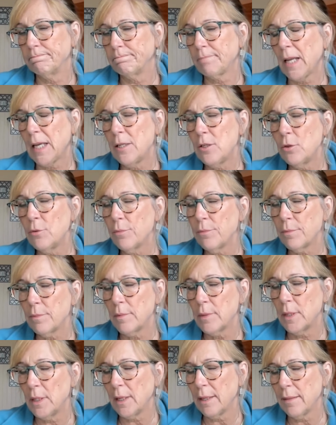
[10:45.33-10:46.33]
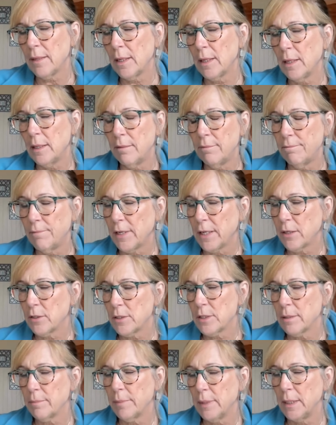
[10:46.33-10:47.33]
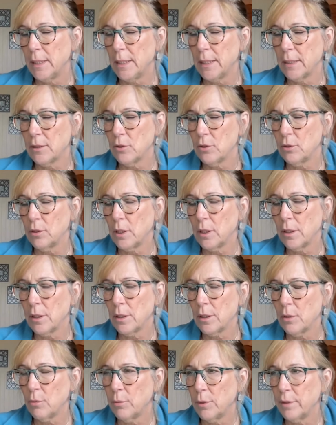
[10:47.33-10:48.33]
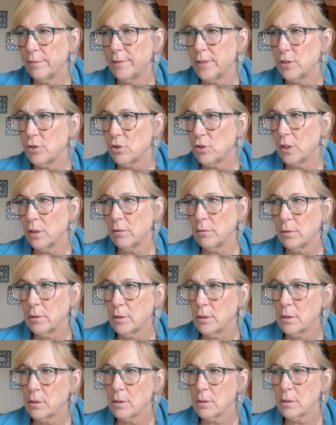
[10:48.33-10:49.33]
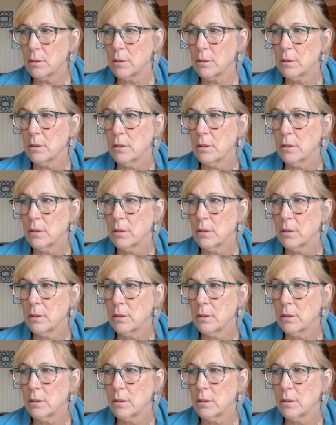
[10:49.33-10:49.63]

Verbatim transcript: I don't. I think he fired somebody not too long ago, one of his generals.